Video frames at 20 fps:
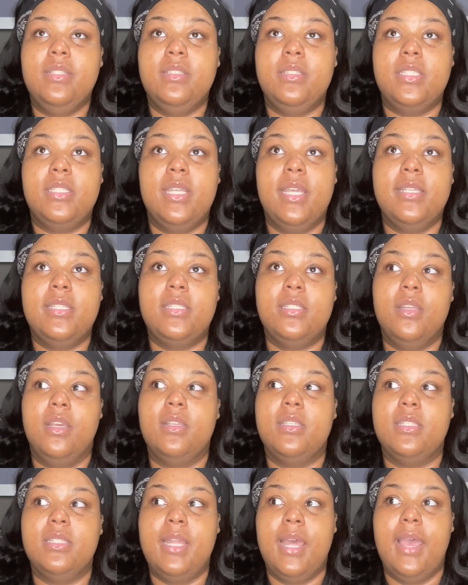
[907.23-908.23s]
it
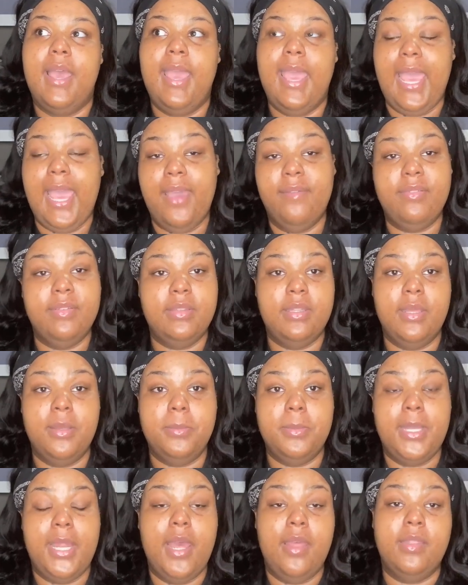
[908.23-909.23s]
sucks not having
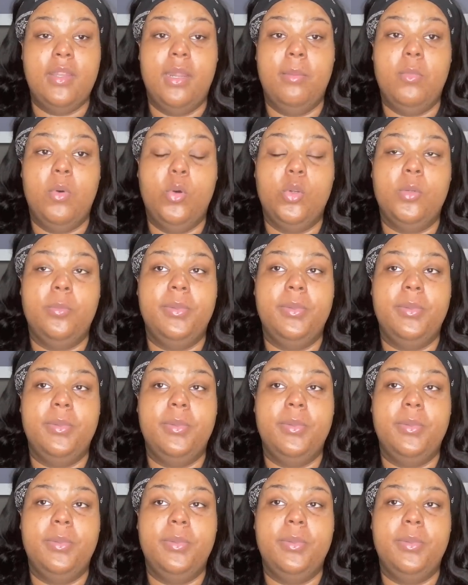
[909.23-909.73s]
them now that I'm older,